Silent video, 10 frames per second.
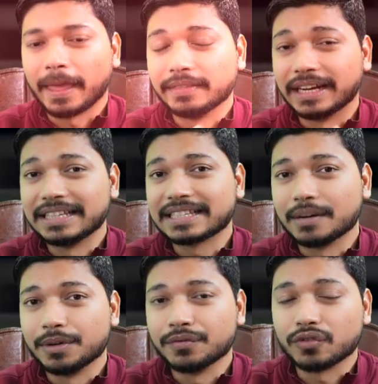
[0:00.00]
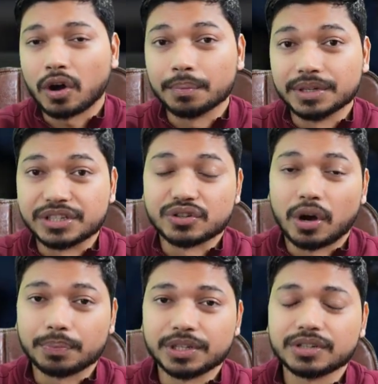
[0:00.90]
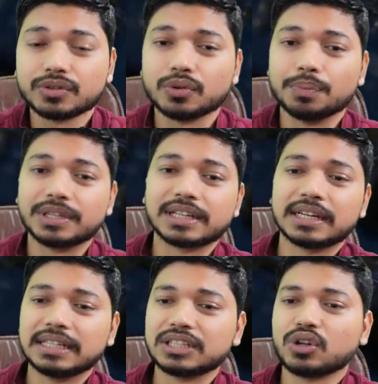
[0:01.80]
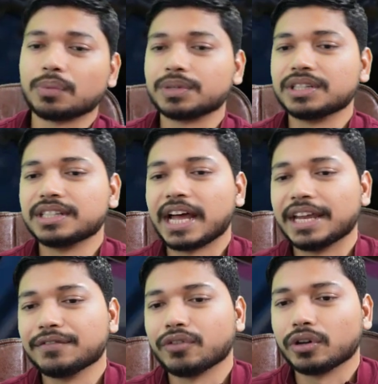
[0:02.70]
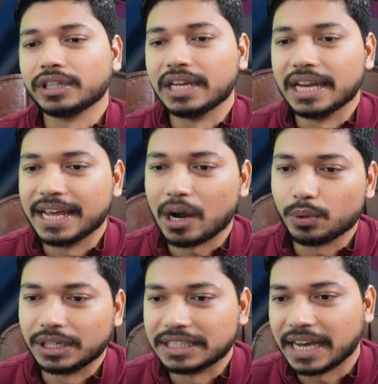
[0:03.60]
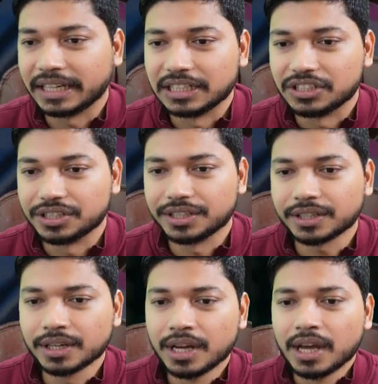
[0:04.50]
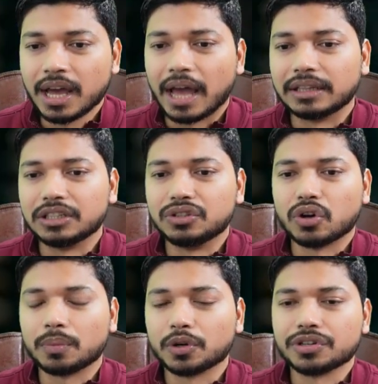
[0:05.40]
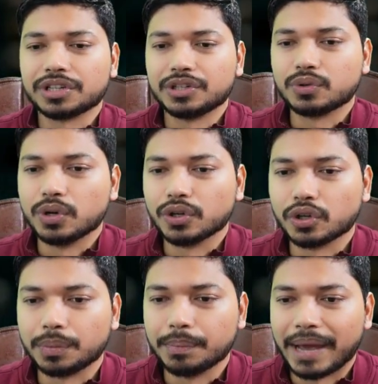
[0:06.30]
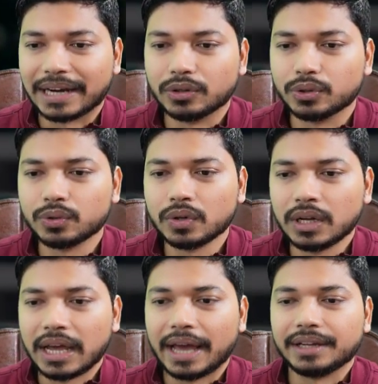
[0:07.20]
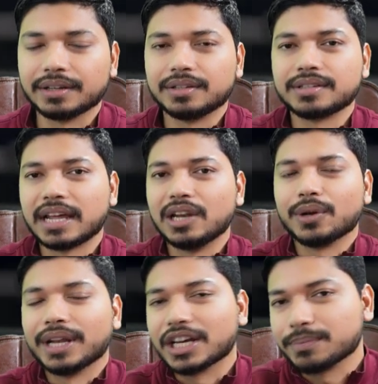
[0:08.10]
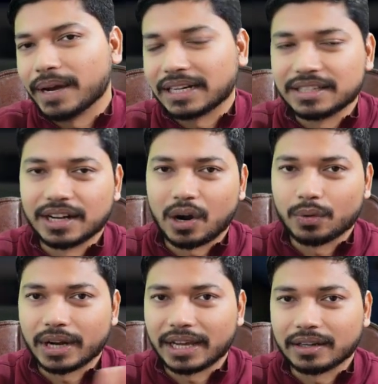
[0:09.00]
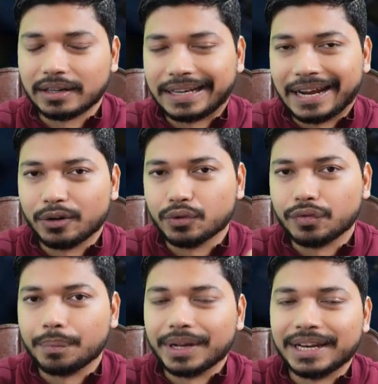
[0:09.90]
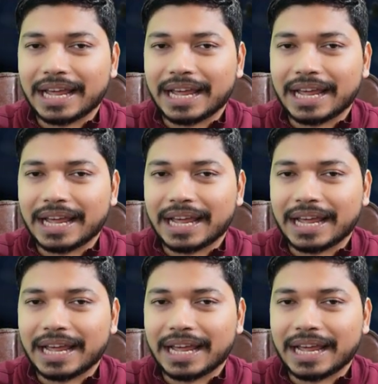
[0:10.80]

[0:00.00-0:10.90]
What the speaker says: and that is coming from Synopsys. So basically Synopsys is hiring for the layout design engineer, and the job location is going to be Bangalore. And here the salary you can expect is around like 10 to 15